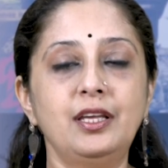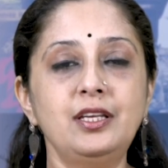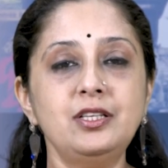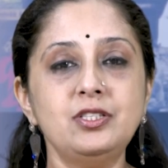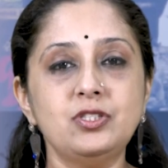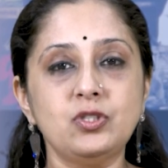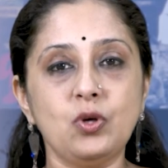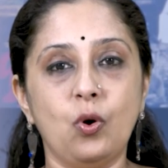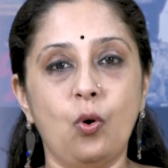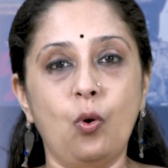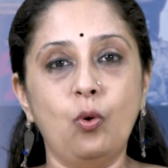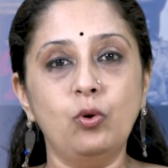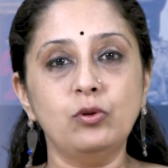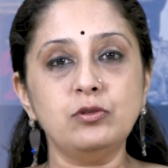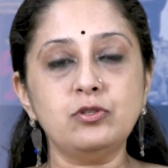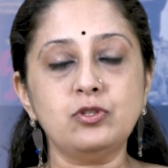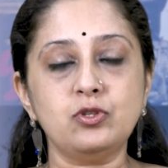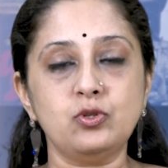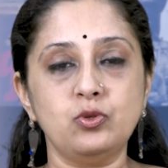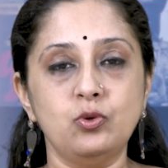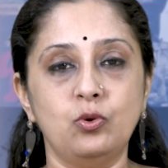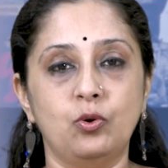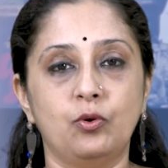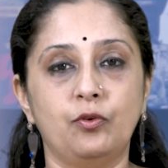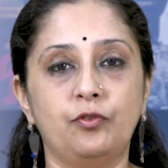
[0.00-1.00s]
is
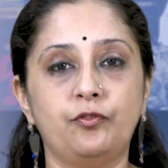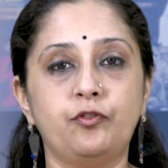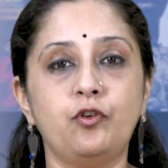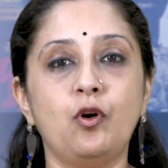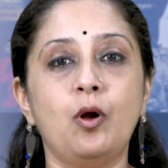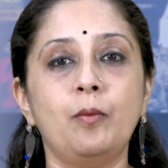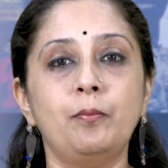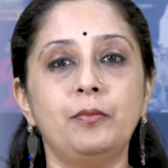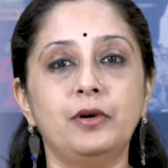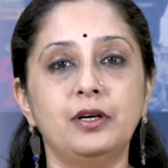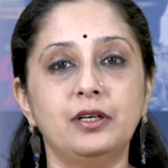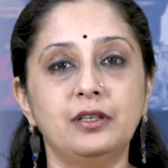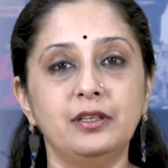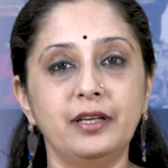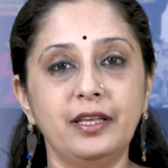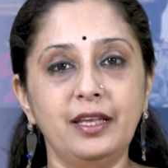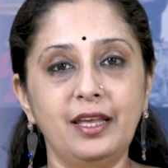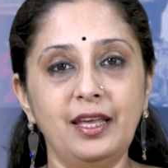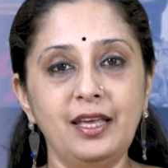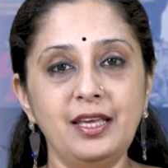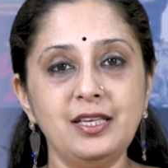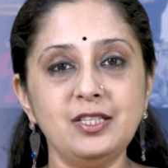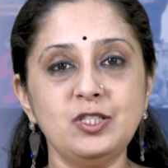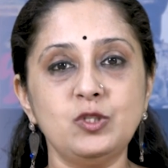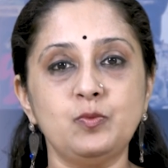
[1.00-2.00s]
also from
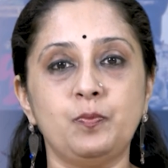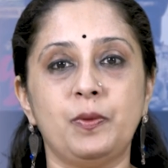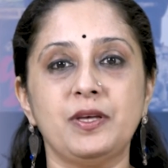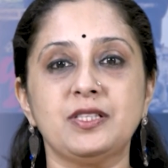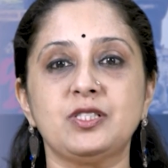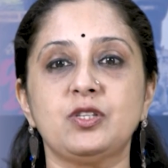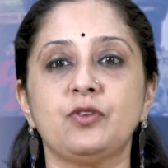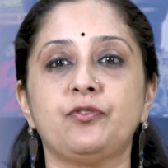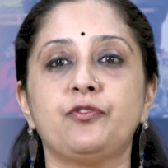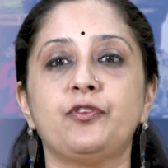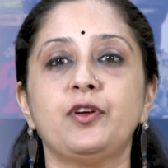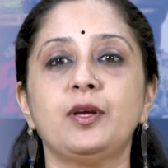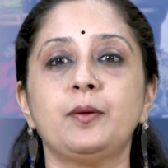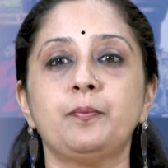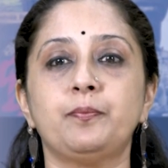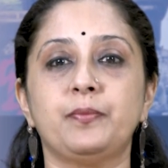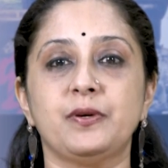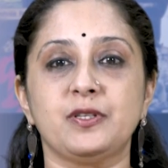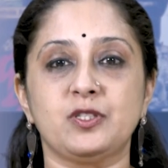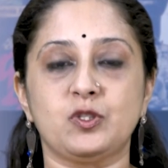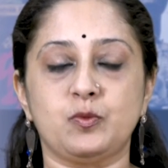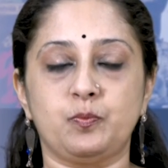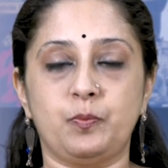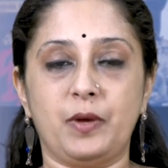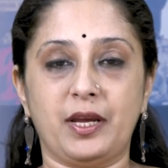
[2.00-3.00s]
a specific
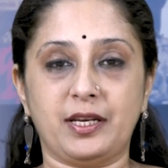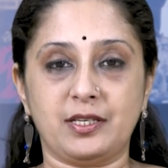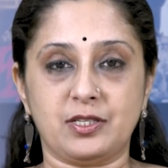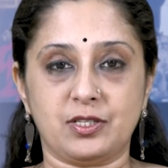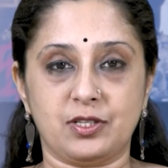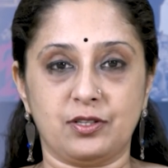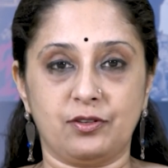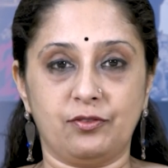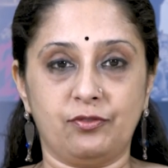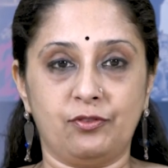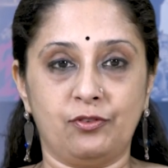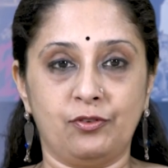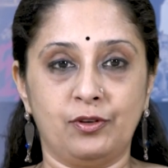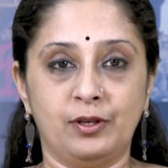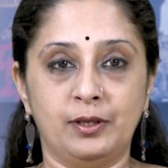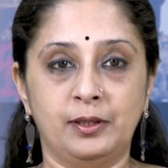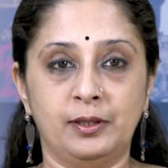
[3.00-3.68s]
perspective.